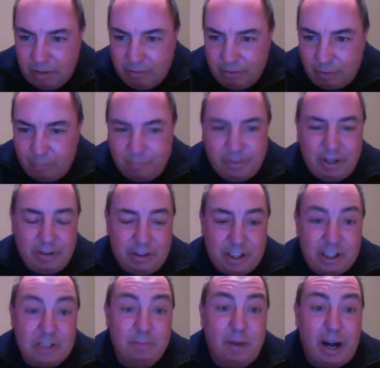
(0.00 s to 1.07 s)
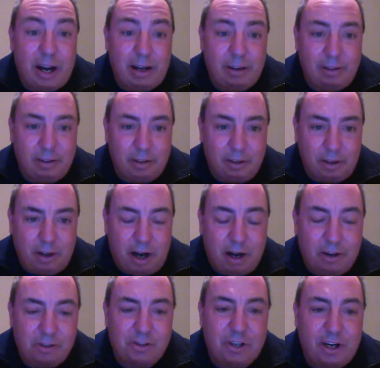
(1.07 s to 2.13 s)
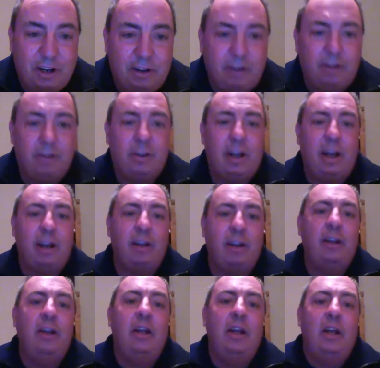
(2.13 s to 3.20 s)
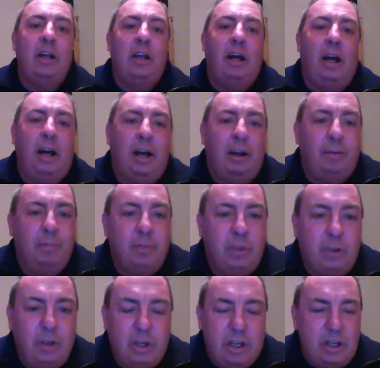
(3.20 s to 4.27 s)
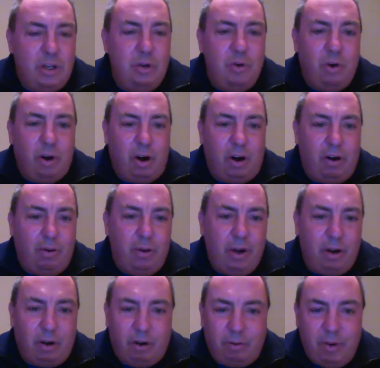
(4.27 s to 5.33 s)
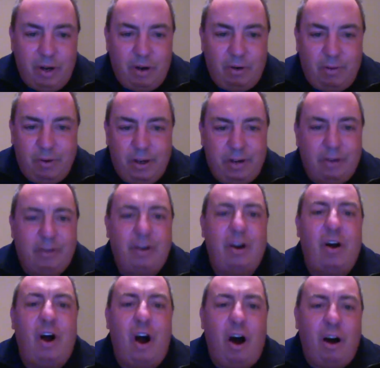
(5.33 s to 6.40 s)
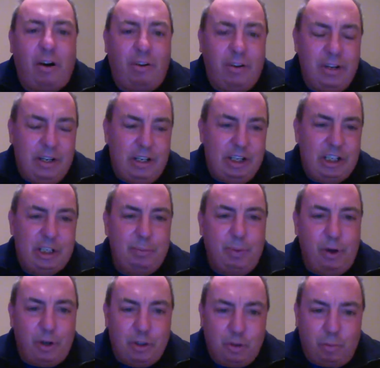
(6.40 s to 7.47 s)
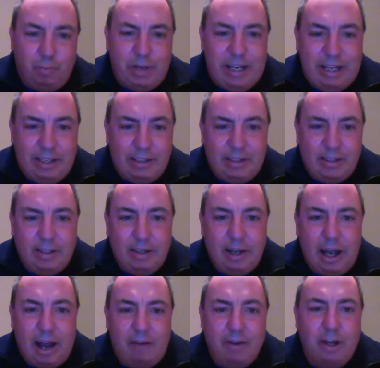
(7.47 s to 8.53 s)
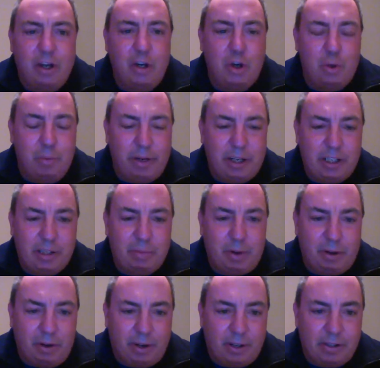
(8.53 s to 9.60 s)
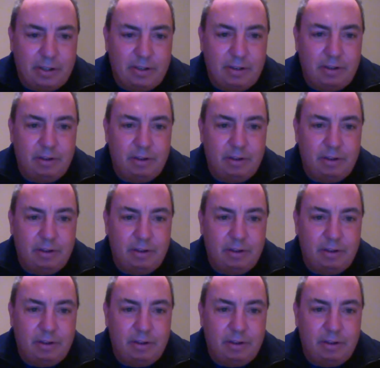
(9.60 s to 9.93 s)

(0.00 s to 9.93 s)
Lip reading: From this is my understanding. Okay, um, we are all spiritual beings having a human experience.